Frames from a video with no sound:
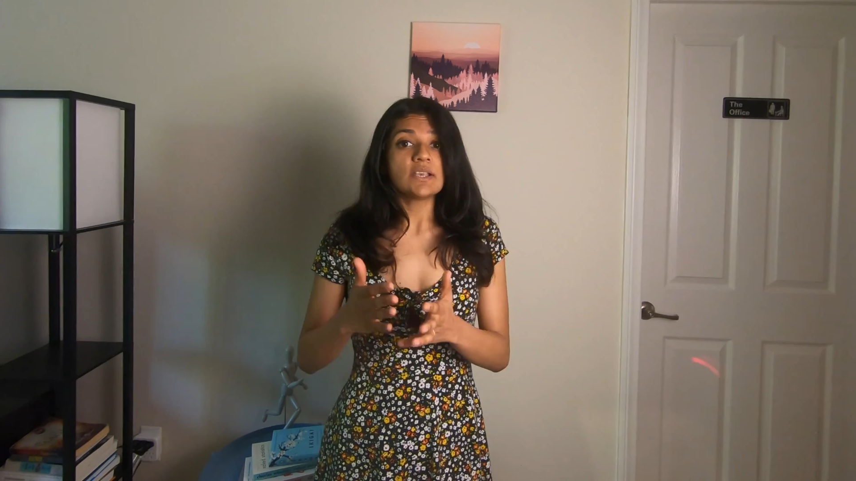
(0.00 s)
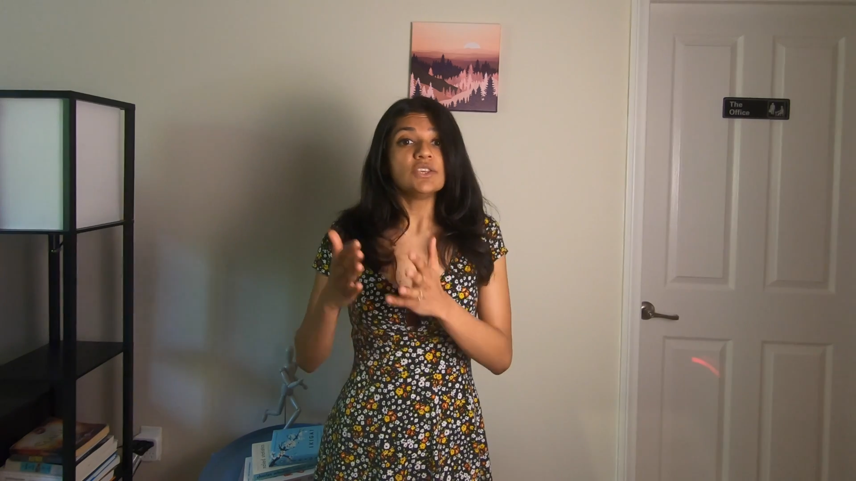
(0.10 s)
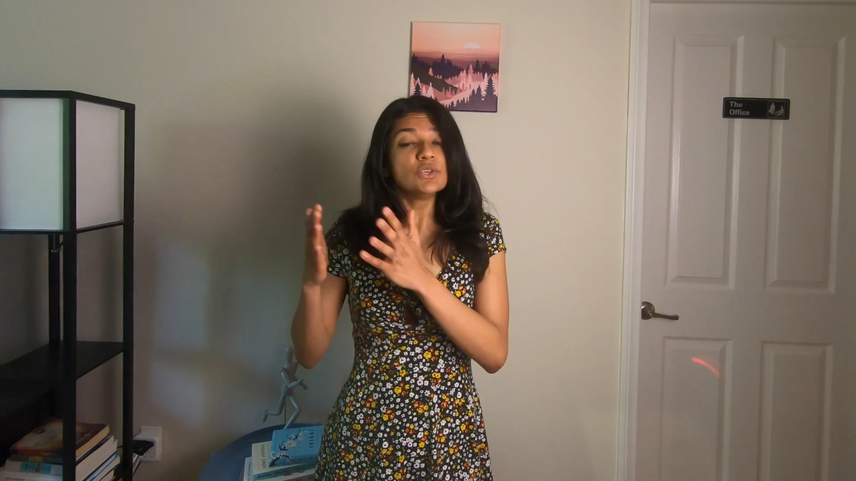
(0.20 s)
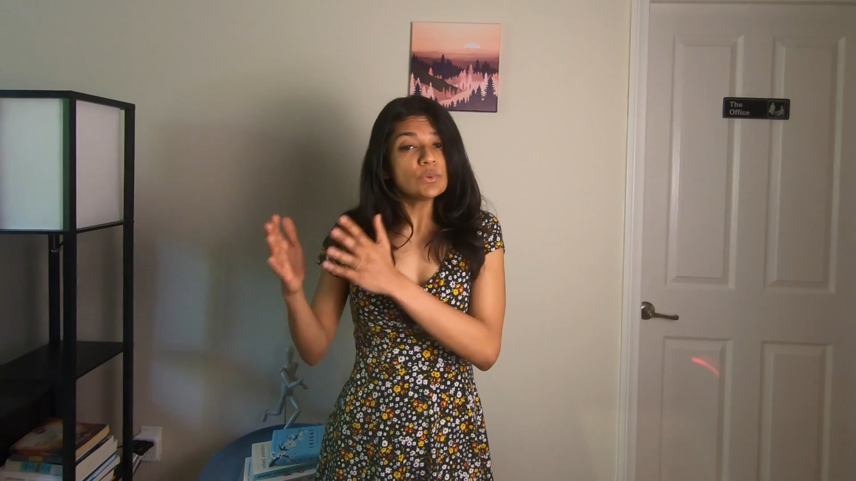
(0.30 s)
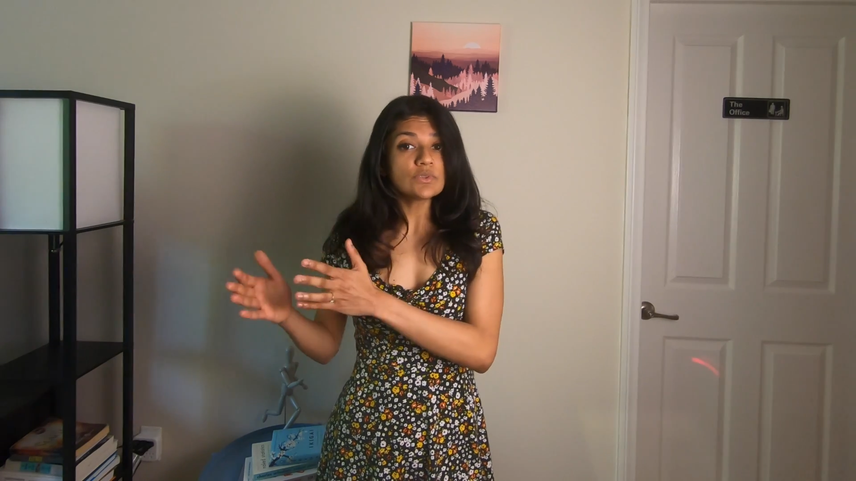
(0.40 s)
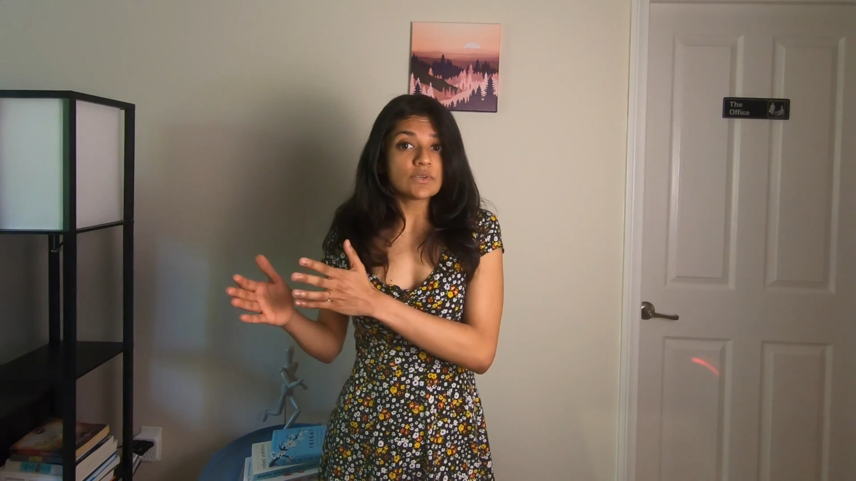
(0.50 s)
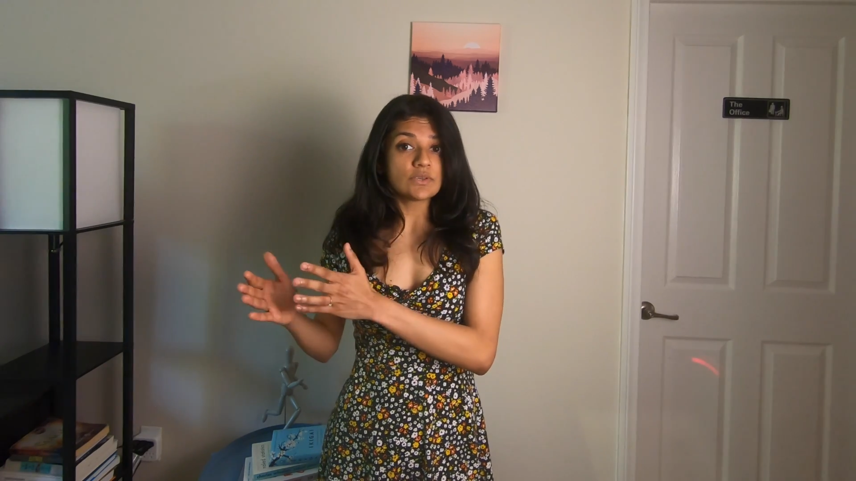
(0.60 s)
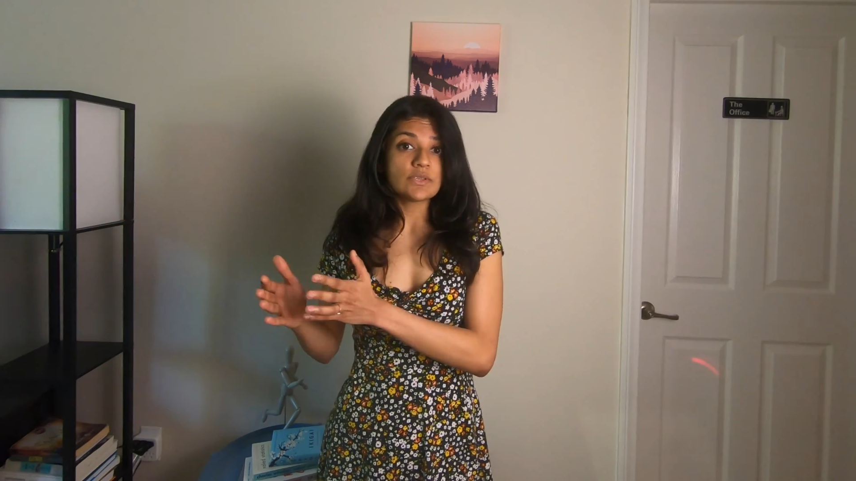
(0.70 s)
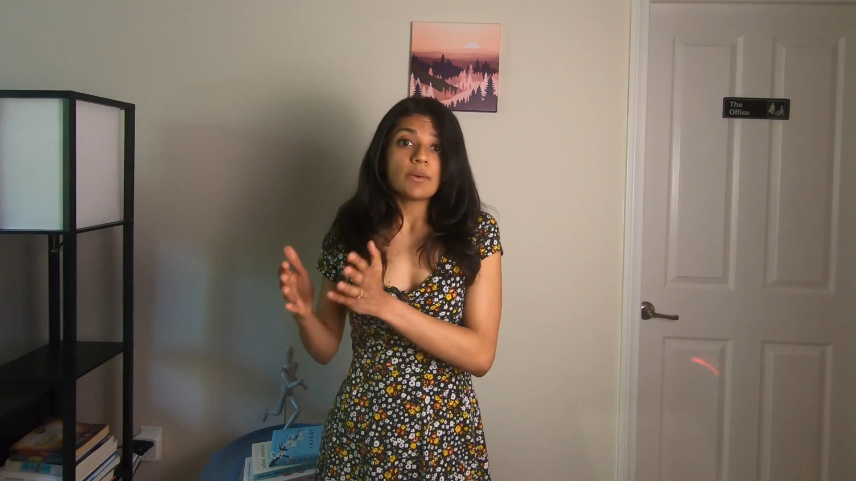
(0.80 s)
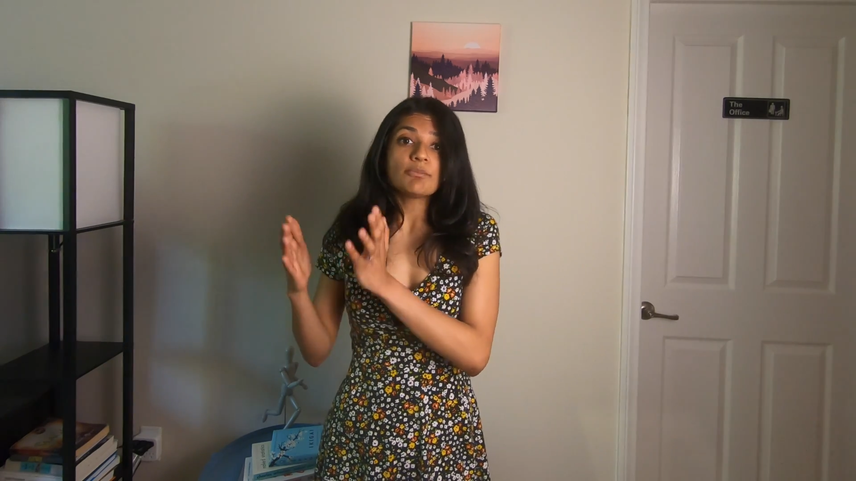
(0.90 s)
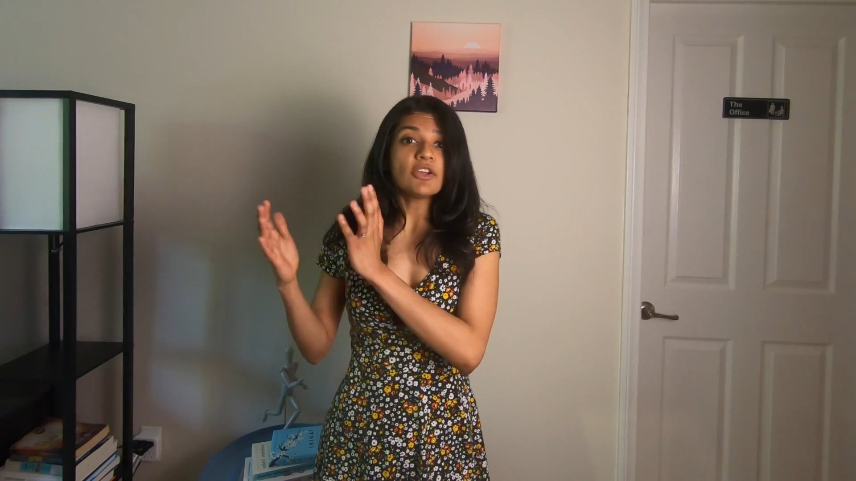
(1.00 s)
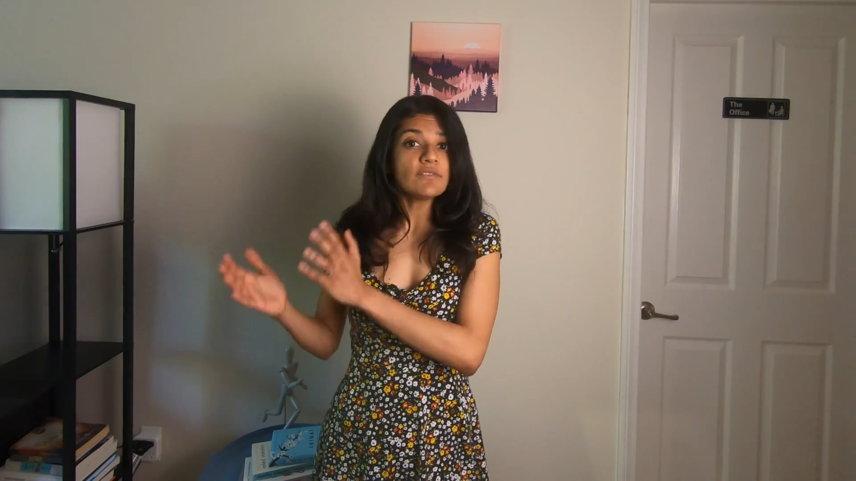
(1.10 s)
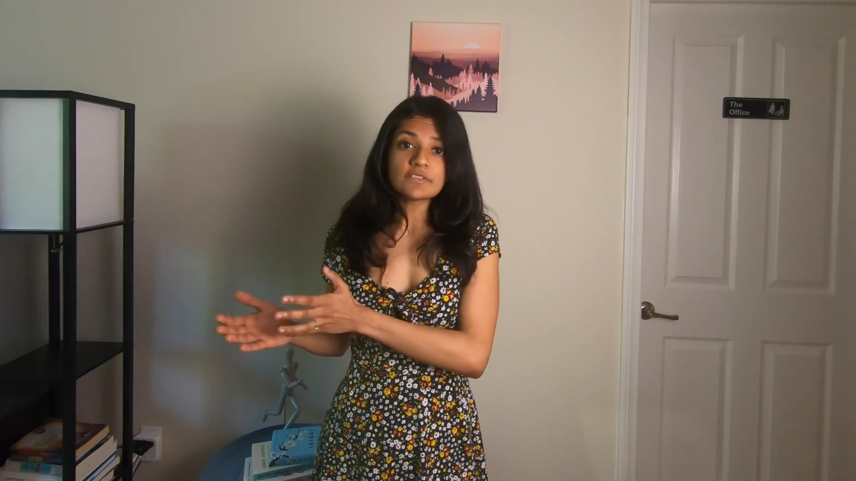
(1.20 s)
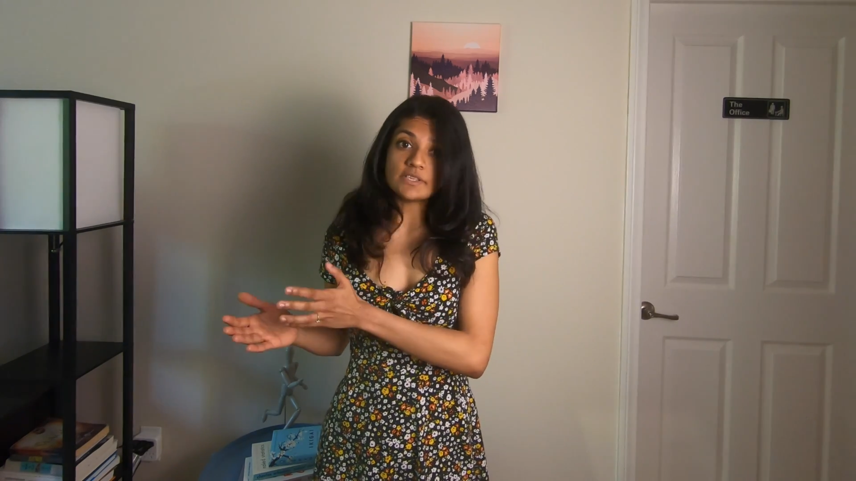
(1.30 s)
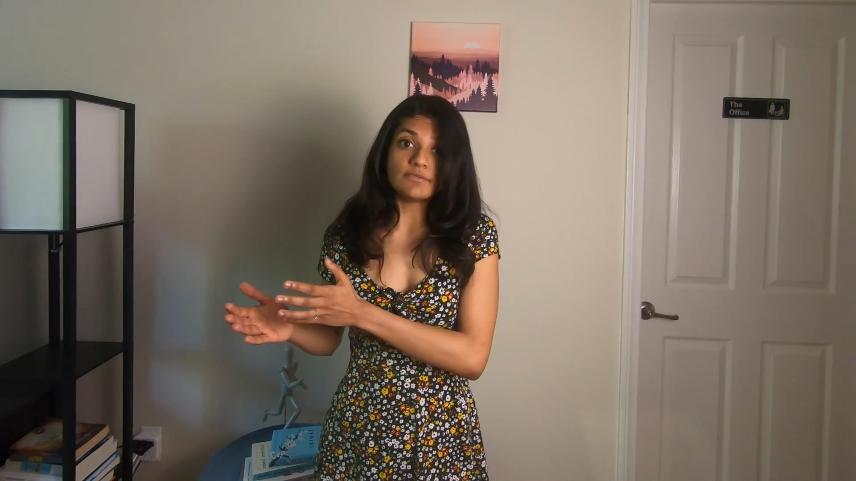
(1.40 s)
users'
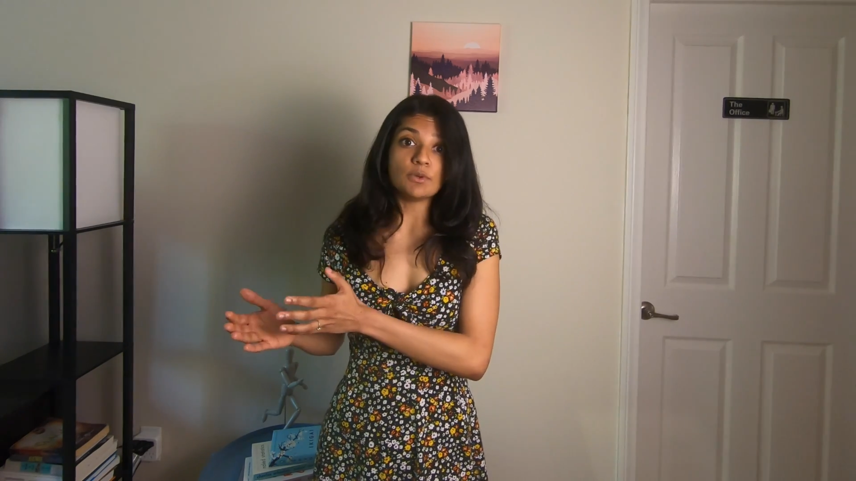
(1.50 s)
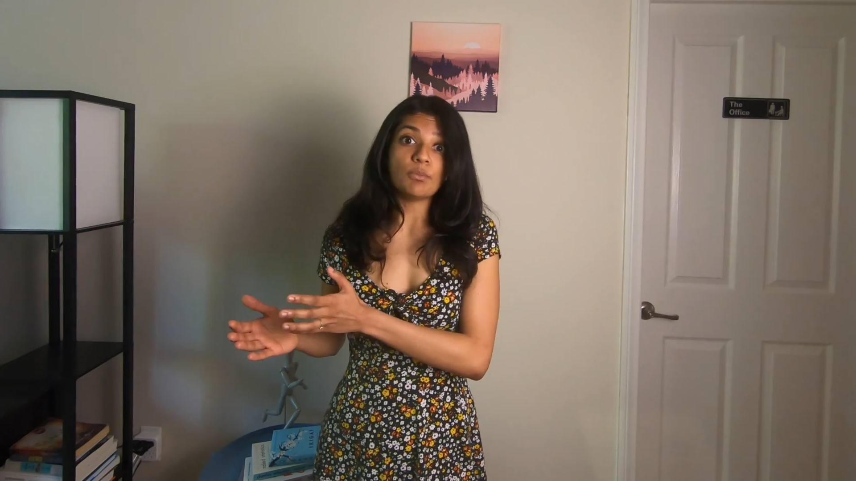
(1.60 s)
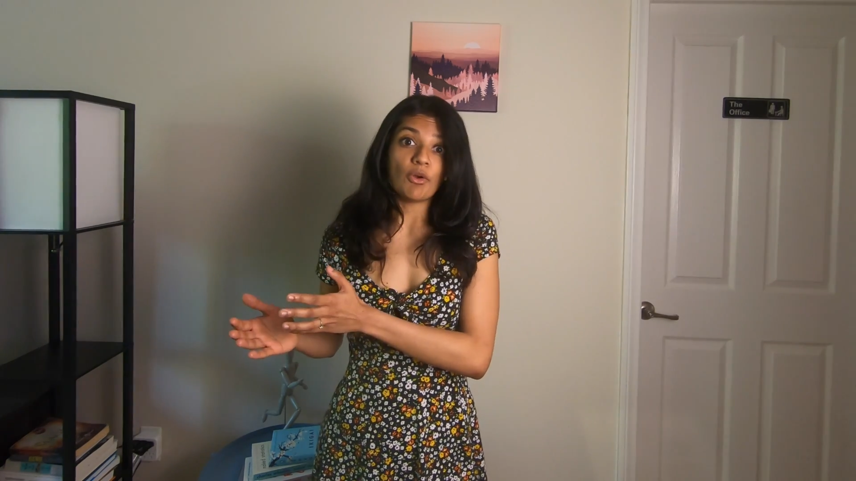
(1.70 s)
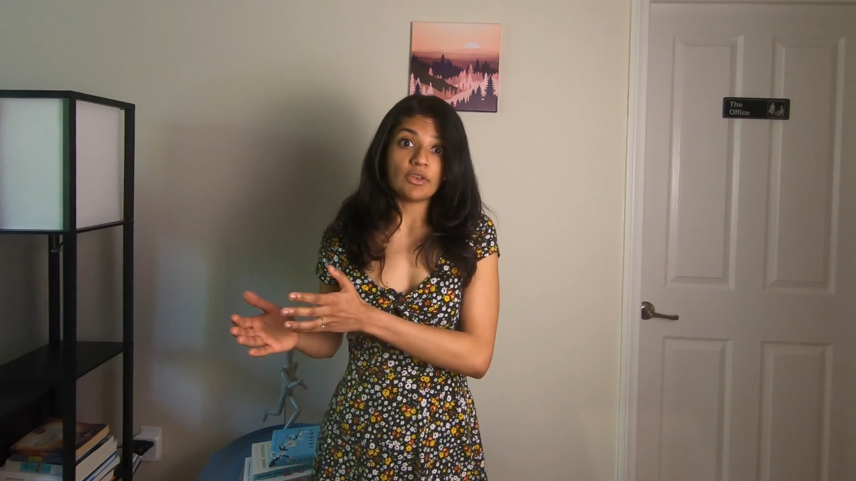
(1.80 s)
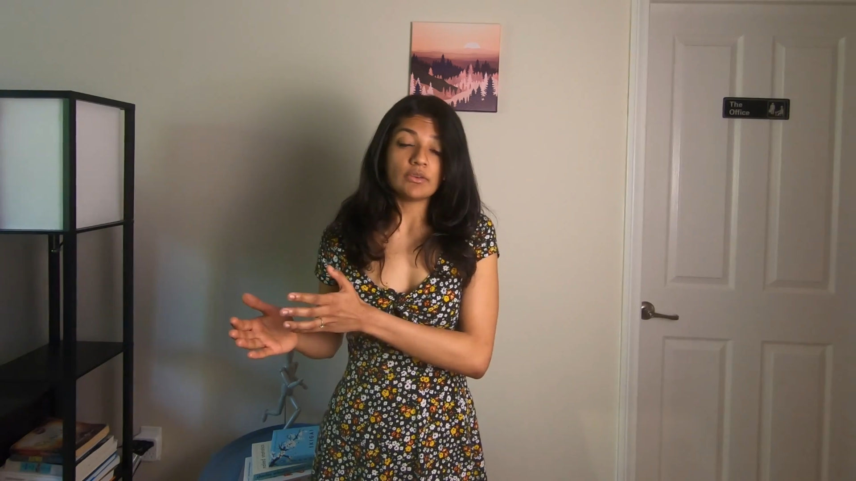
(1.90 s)
privacy viewpoint.